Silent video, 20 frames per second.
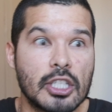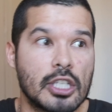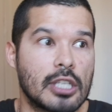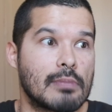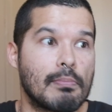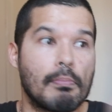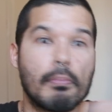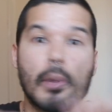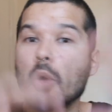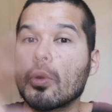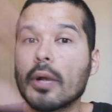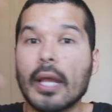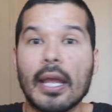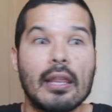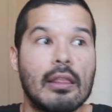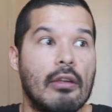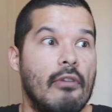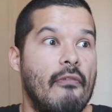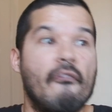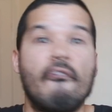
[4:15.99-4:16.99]
just
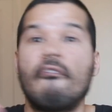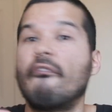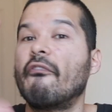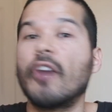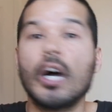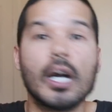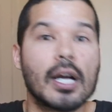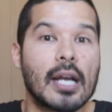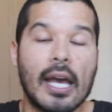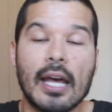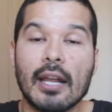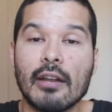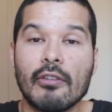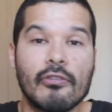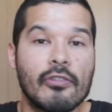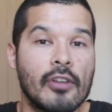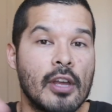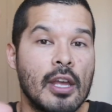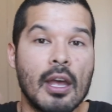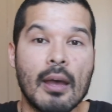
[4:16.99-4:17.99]
bokeh the fuck out
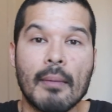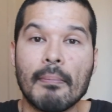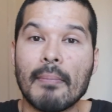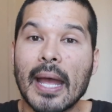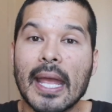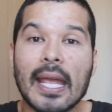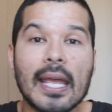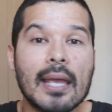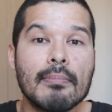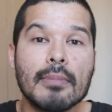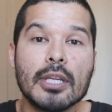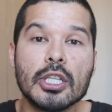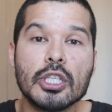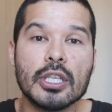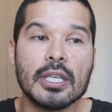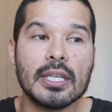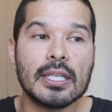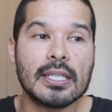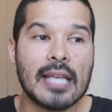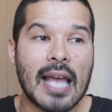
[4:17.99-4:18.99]
of my
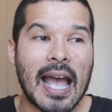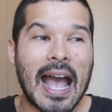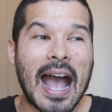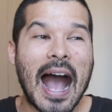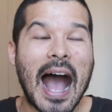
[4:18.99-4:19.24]
images,